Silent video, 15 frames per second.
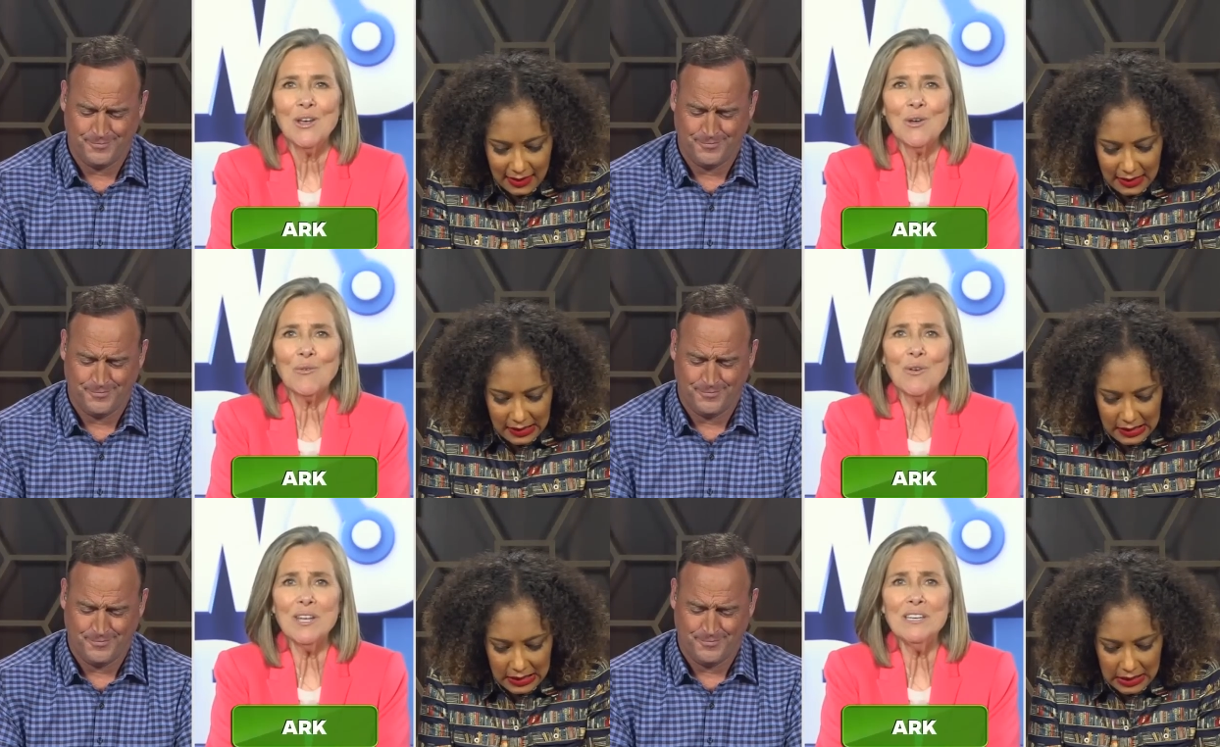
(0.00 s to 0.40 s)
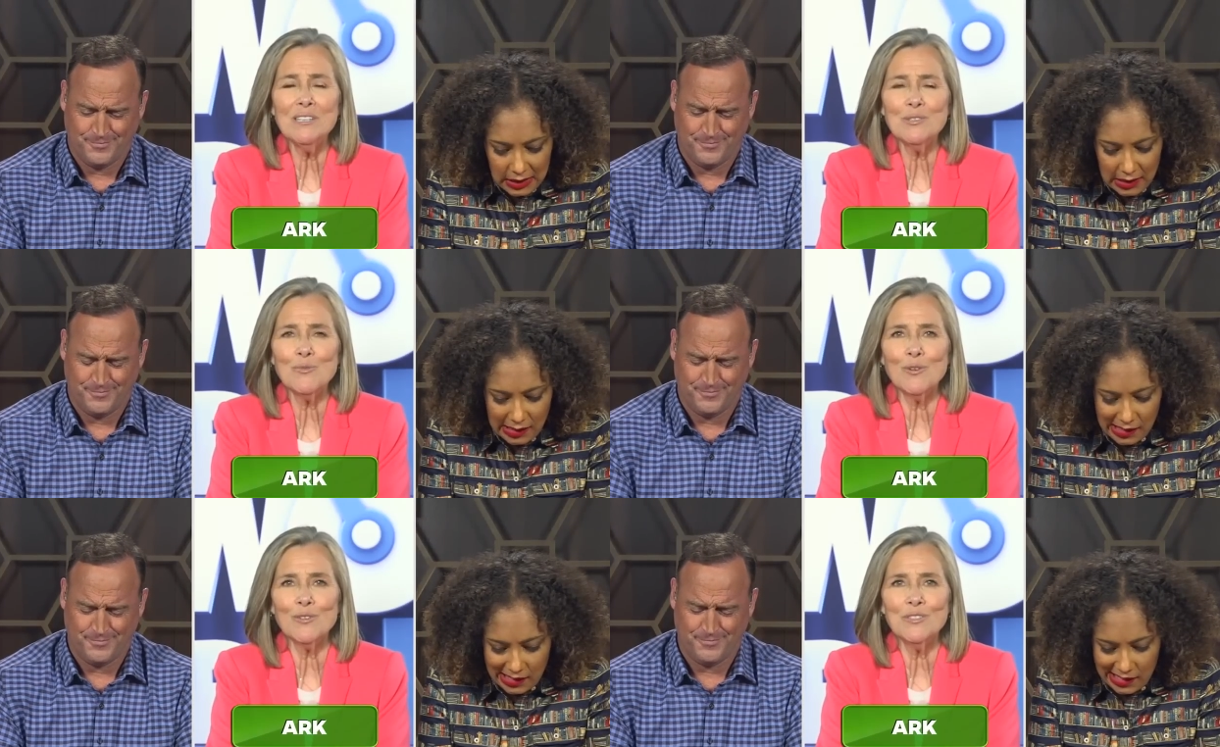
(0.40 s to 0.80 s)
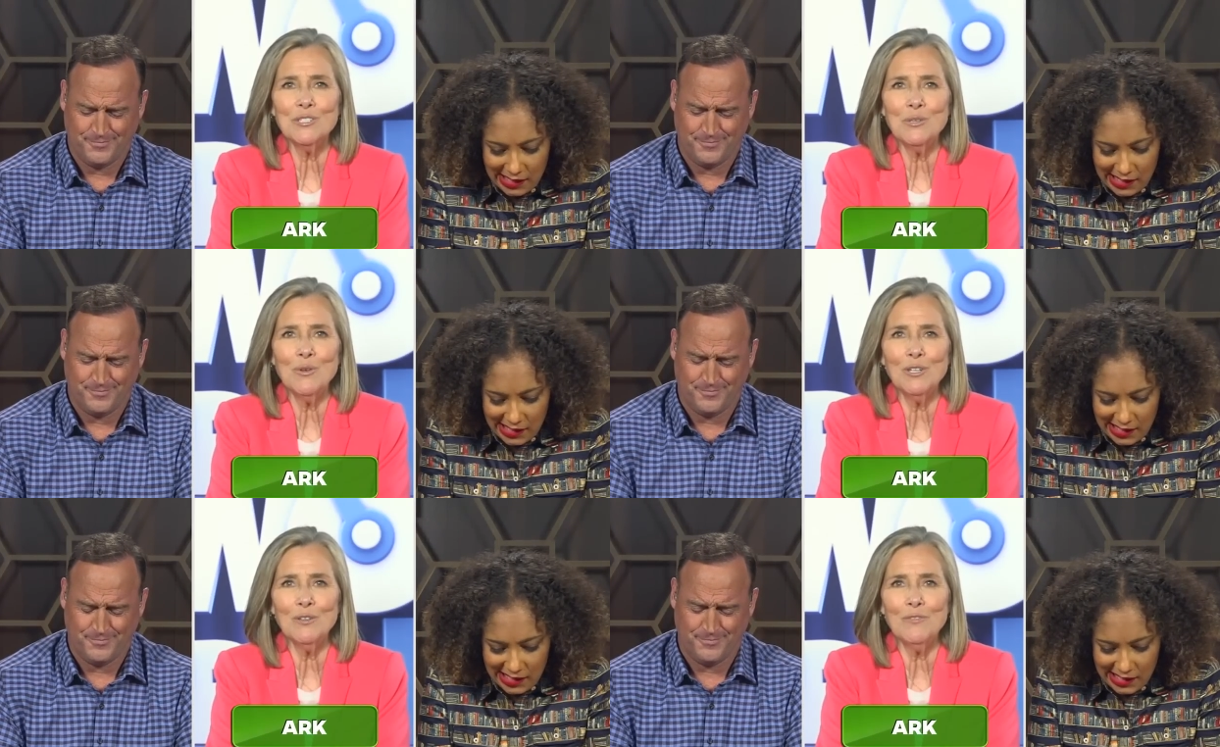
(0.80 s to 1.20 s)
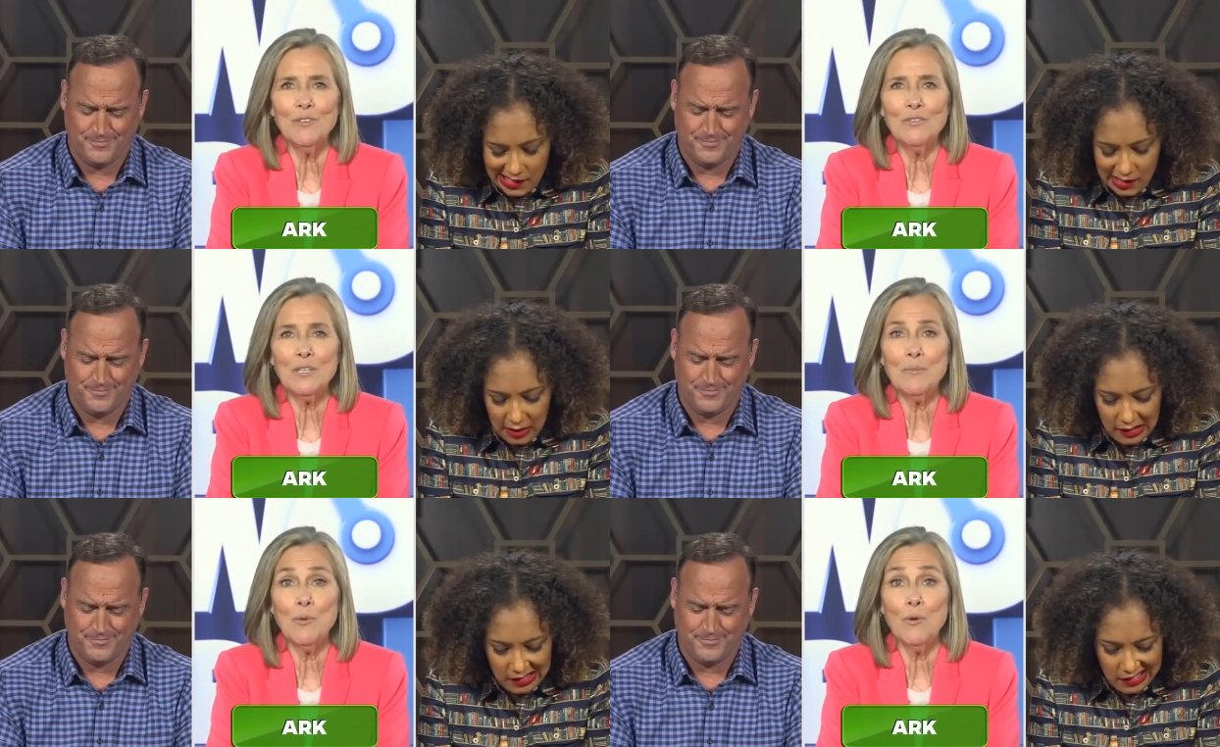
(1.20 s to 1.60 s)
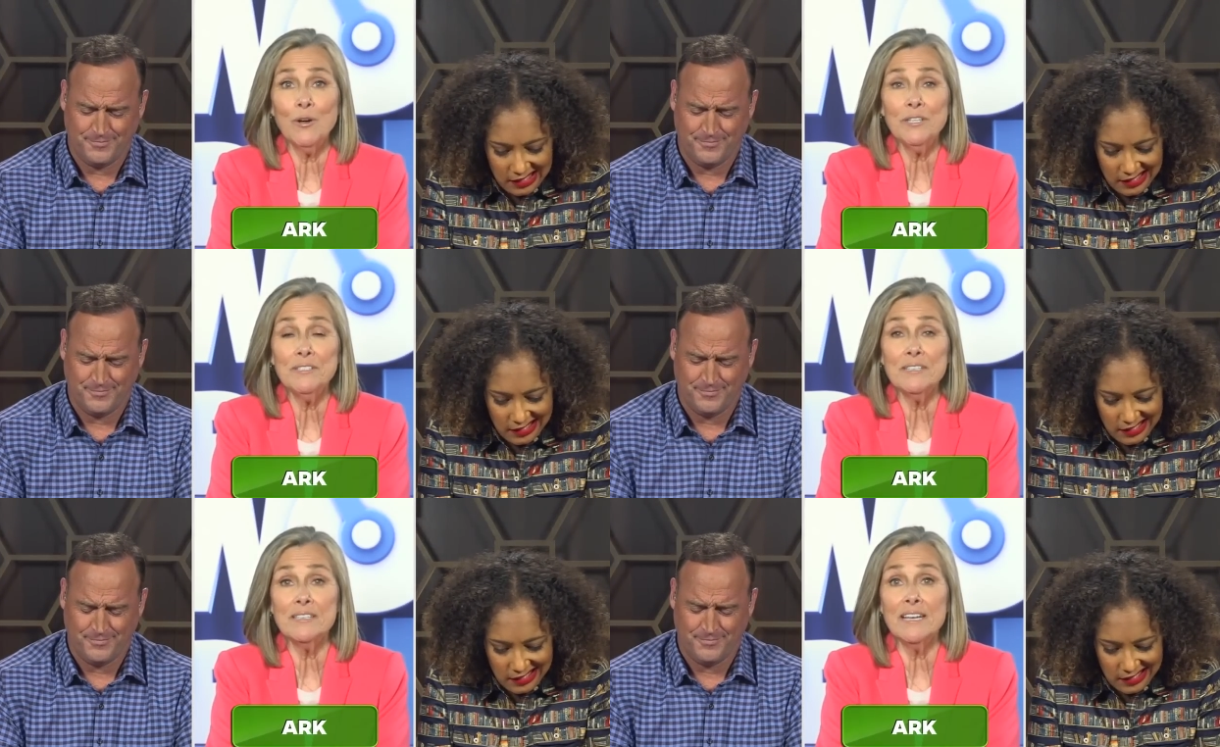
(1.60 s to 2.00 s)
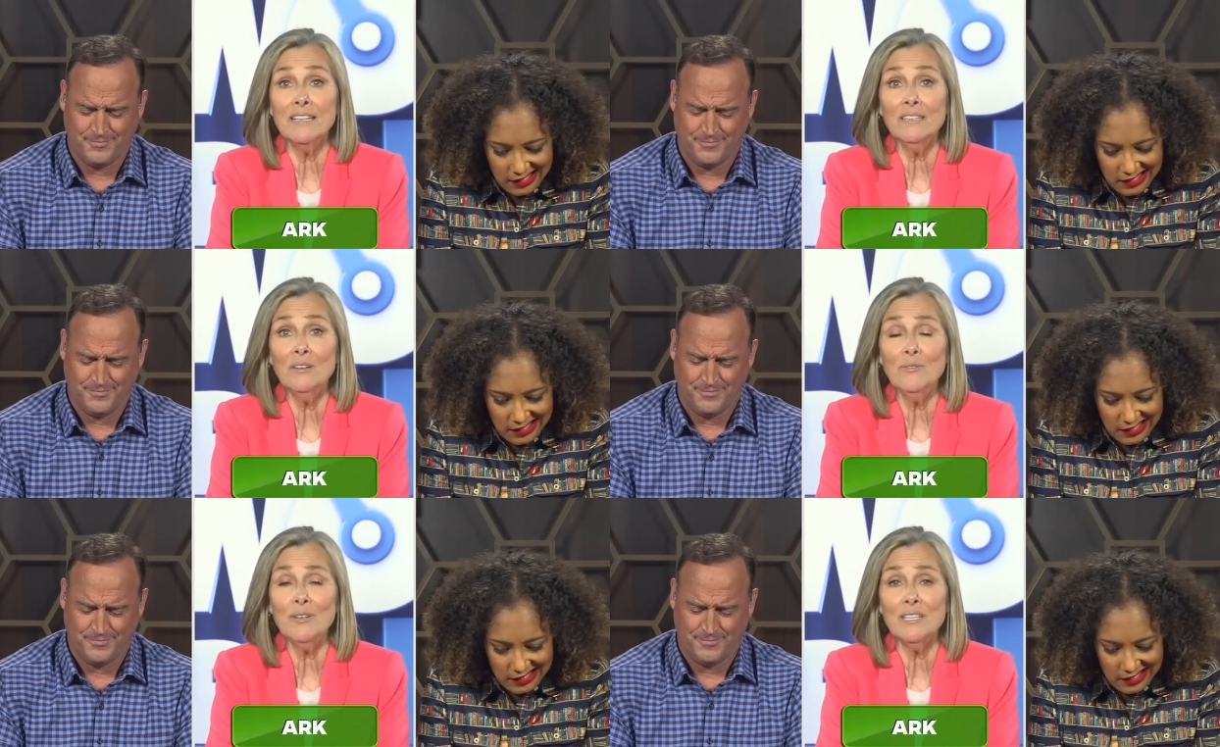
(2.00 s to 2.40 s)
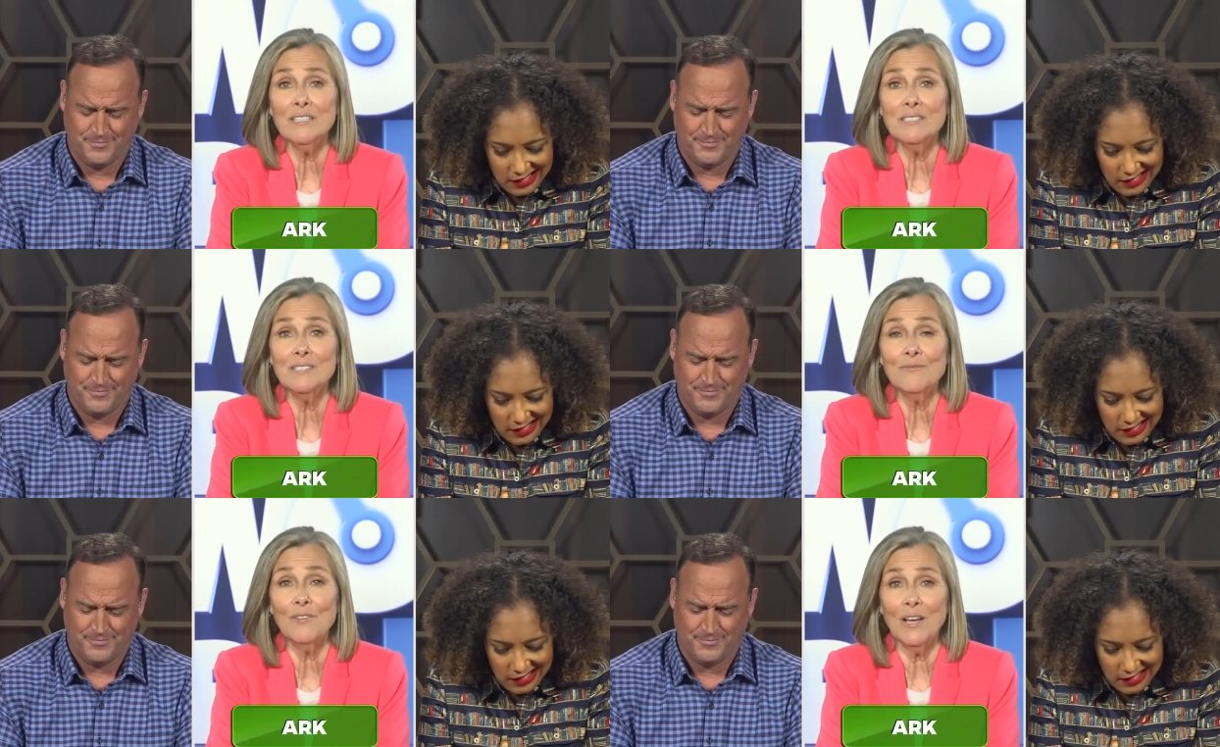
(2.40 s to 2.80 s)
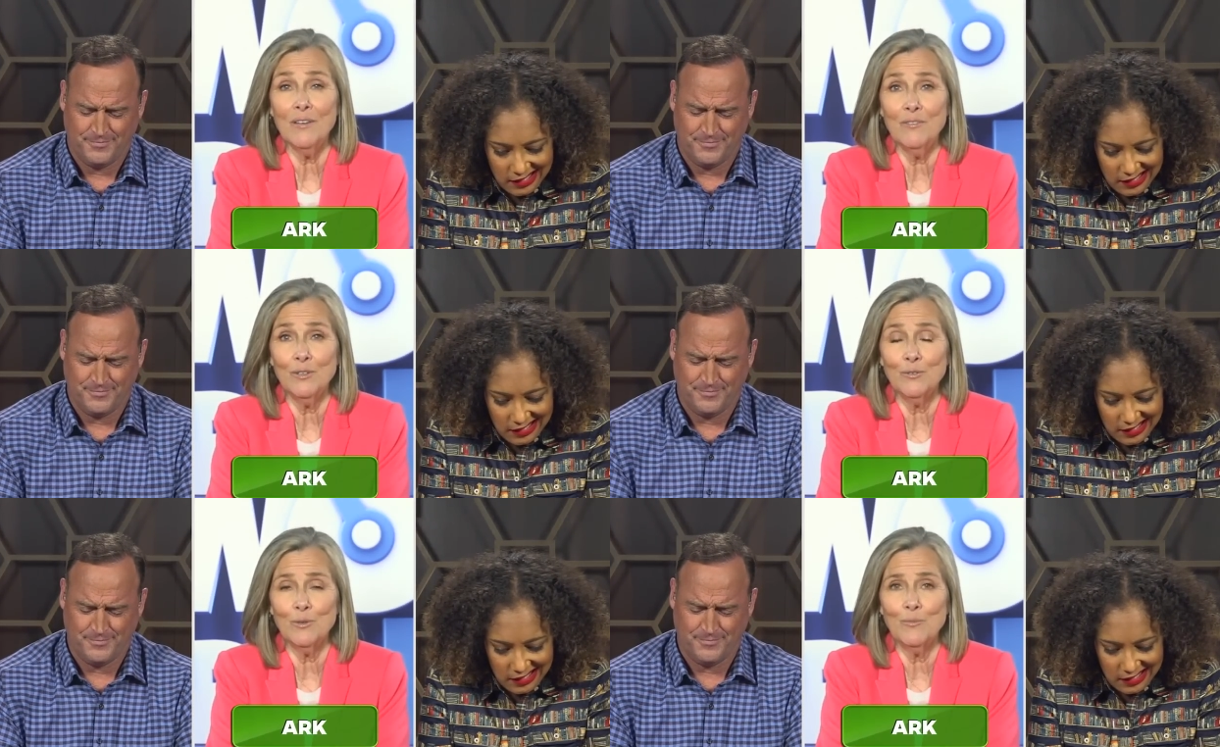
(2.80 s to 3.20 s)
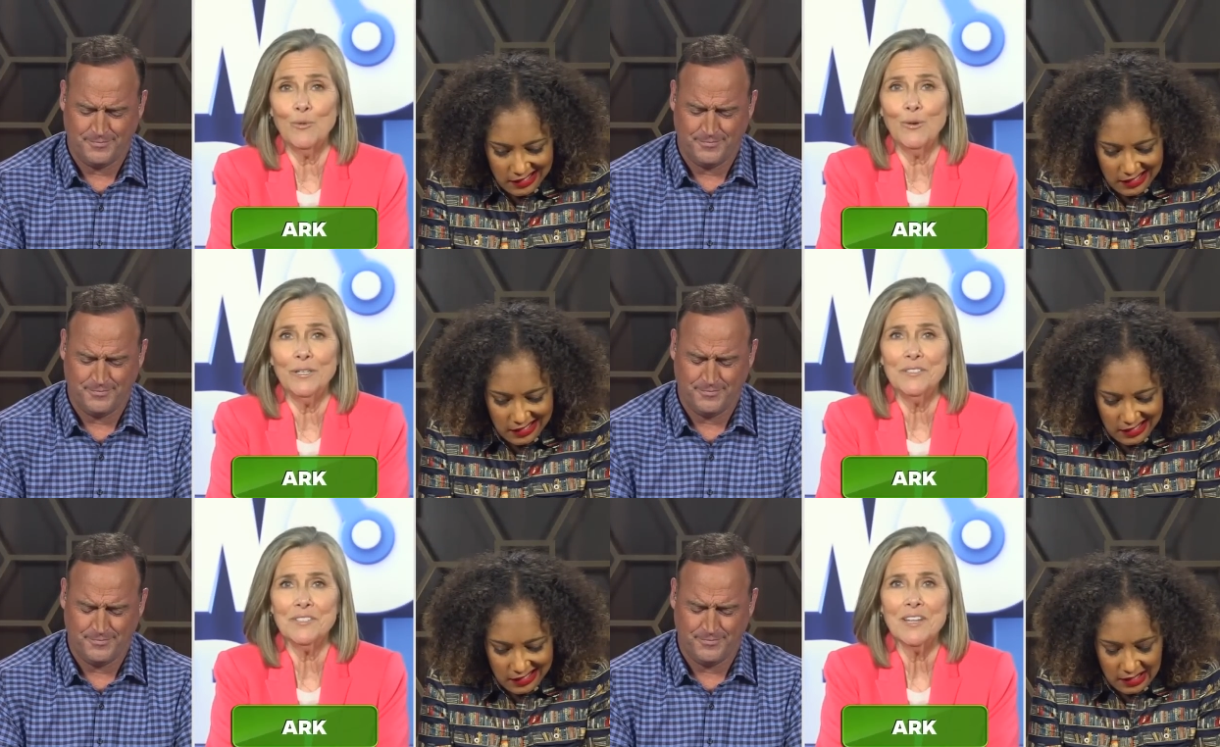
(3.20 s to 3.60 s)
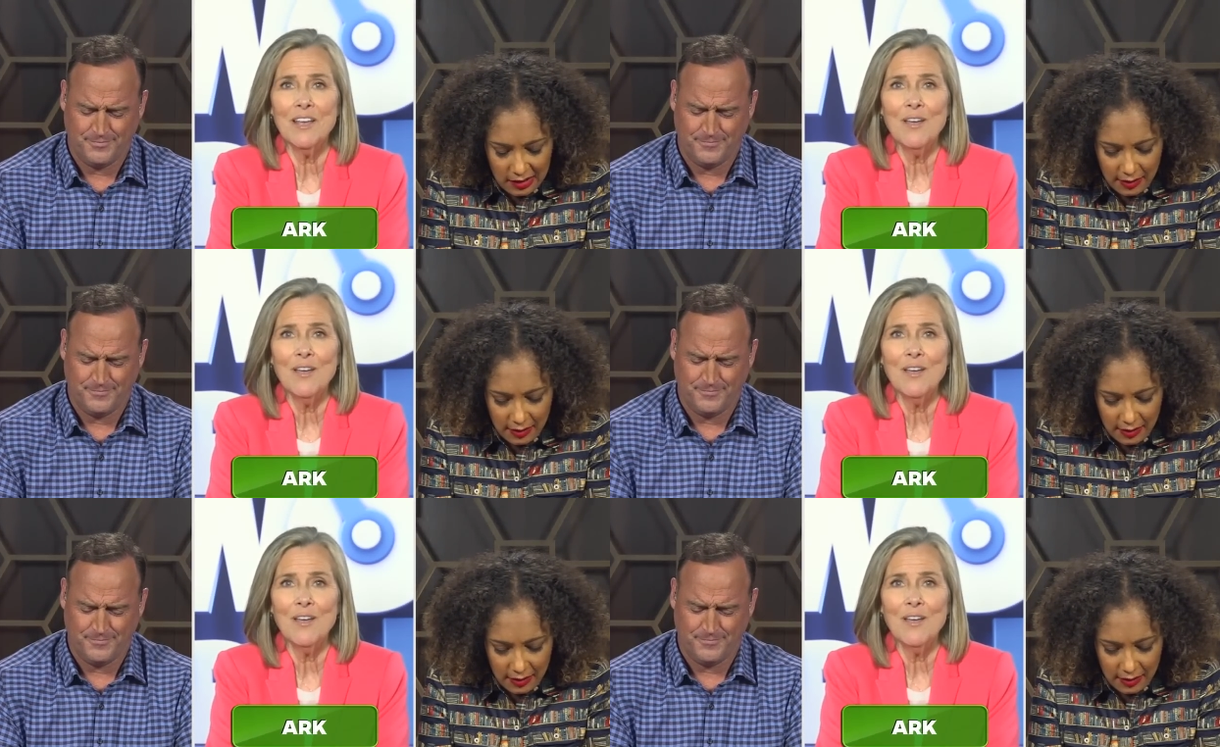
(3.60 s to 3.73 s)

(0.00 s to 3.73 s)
Speaker 1: Green is worth two hundred fifty points, yellow is five hundred points,